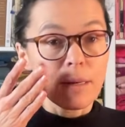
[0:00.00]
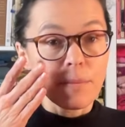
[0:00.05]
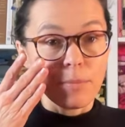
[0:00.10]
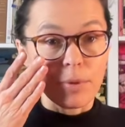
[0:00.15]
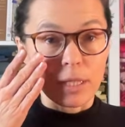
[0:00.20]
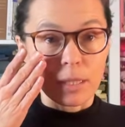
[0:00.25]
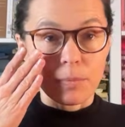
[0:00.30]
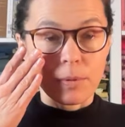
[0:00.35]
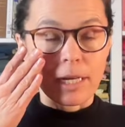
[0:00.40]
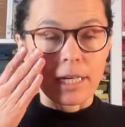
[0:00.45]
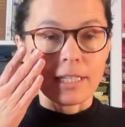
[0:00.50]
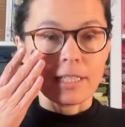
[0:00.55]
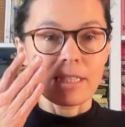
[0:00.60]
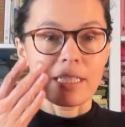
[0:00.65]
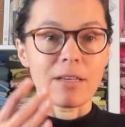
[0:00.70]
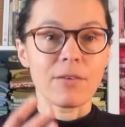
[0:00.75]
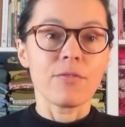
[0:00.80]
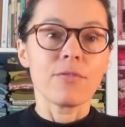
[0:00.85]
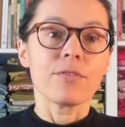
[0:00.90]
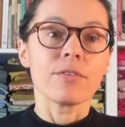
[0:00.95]

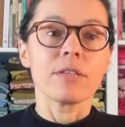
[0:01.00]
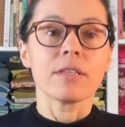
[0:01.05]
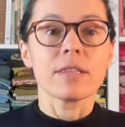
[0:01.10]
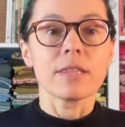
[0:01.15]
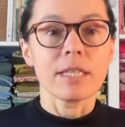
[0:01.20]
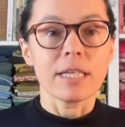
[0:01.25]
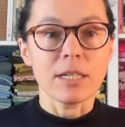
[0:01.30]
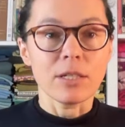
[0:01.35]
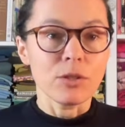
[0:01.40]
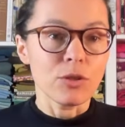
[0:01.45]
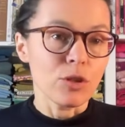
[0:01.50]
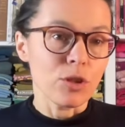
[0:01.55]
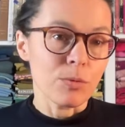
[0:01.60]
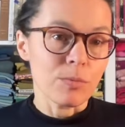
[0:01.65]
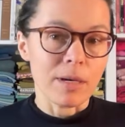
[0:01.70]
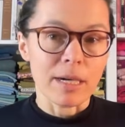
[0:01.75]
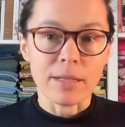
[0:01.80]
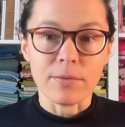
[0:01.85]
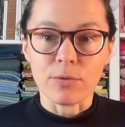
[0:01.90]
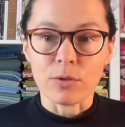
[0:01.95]
perspective, things you
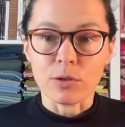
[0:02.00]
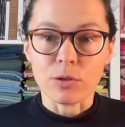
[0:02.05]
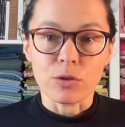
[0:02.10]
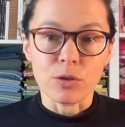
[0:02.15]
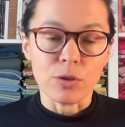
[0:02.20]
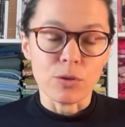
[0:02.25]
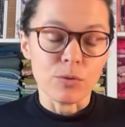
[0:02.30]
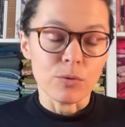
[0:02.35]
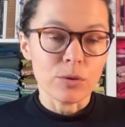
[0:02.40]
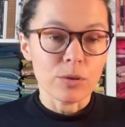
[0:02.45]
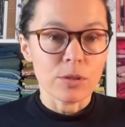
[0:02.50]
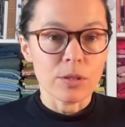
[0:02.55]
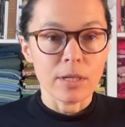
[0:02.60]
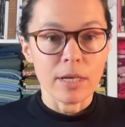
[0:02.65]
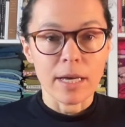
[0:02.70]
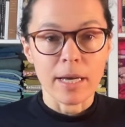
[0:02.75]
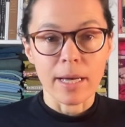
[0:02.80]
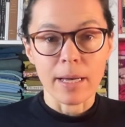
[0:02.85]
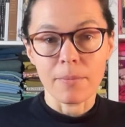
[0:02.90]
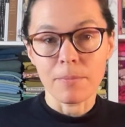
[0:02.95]
might want to use
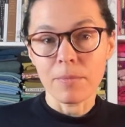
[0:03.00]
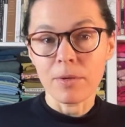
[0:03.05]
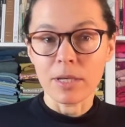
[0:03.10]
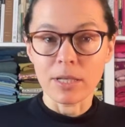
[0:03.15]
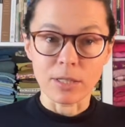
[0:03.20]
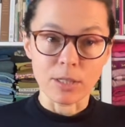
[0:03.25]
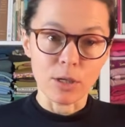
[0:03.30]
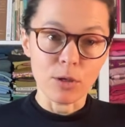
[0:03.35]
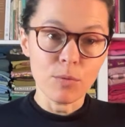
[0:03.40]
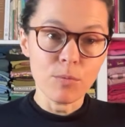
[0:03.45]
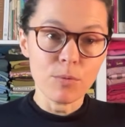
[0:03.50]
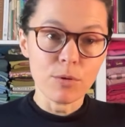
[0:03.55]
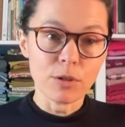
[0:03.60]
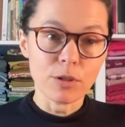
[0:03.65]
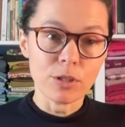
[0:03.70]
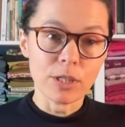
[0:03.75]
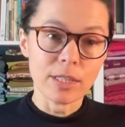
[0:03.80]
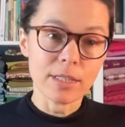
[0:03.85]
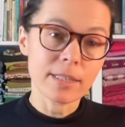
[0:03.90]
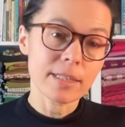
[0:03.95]
in your own
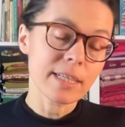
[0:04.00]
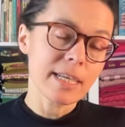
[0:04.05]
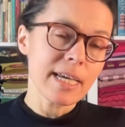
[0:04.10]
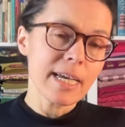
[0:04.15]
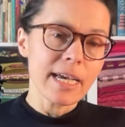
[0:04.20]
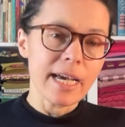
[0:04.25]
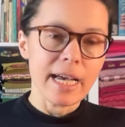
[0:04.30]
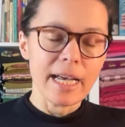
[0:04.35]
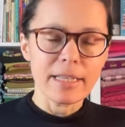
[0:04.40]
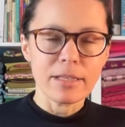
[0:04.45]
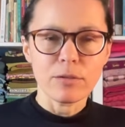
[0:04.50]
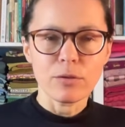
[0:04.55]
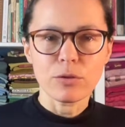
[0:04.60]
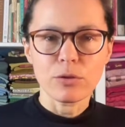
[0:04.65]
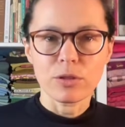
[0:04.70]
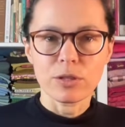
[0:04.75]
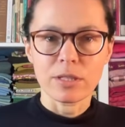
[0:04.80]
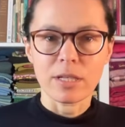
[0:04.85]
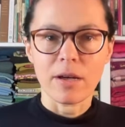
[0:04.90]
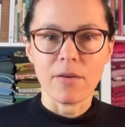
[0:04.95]
projects, and
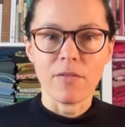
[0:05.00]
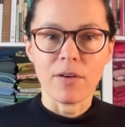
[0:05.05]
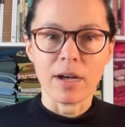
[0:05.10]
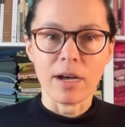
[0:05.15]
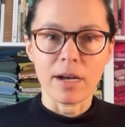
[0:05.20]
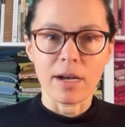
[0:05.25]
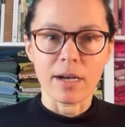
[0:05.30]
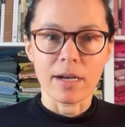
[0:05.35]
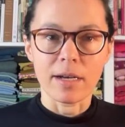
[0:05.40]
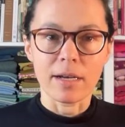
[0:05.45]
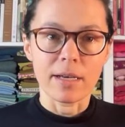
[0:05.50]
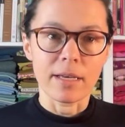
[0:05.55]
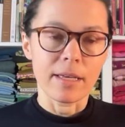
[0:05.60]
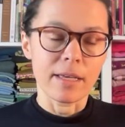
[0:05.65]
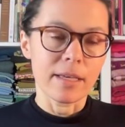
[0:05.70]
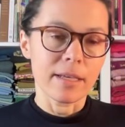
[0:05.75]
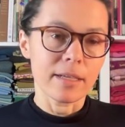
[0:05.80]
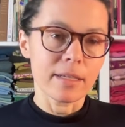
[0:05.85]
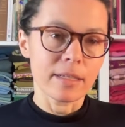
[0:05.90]
also stuff I